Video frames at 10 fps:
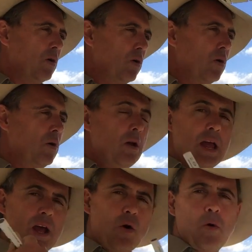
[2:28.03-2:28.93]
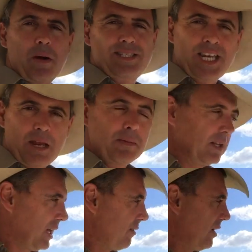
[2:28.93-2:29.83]
or all my team are
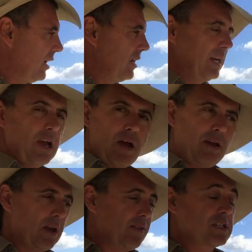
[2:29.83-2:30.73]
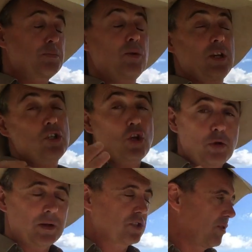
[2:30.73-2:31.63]
leaving, and you're going, this is putting
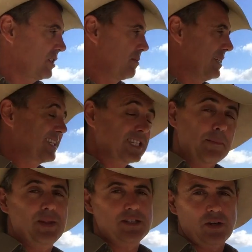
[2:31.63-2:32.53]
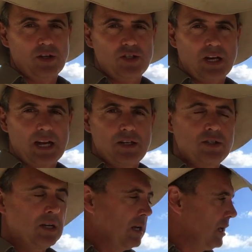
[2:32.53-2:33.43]
too much stress on me, something's got to change.